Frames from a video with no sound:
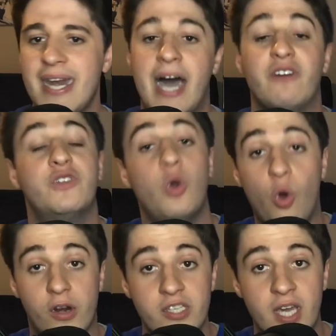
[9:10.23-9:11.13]
Now, of
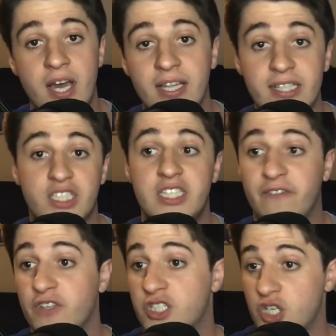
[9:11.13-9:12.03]
course, it's
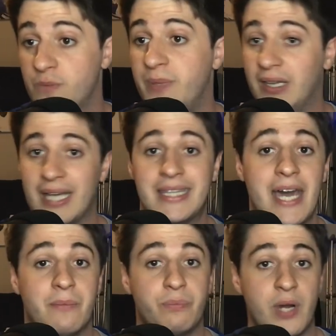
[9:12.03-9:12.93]
different to just be like
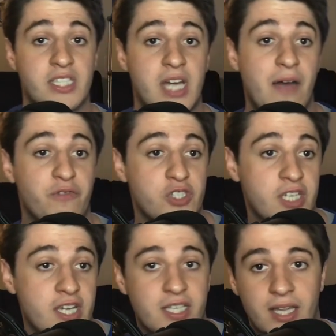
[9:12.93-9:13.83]
that in press
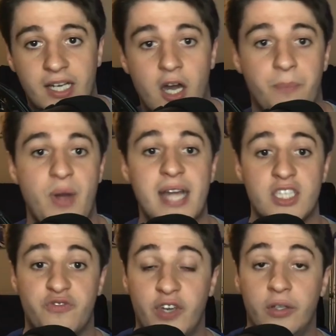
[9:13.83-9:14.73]
conferences and like on a
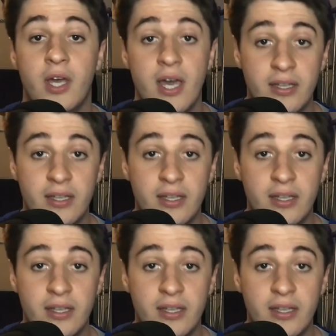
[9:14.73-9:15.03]
practice field